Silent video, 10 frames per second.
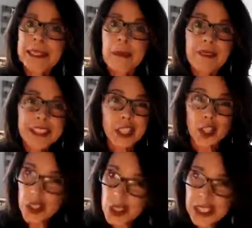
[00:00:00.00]
Some of us
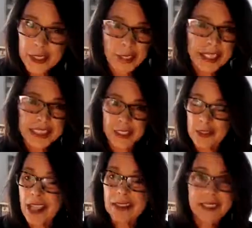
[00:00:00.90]
early in our
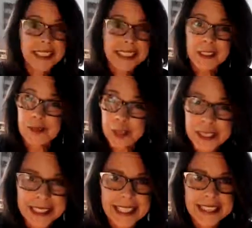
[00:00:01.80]
lives, like in the
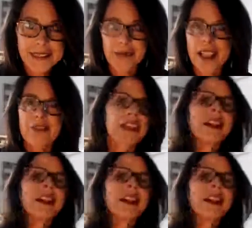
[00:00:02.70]
first days of life.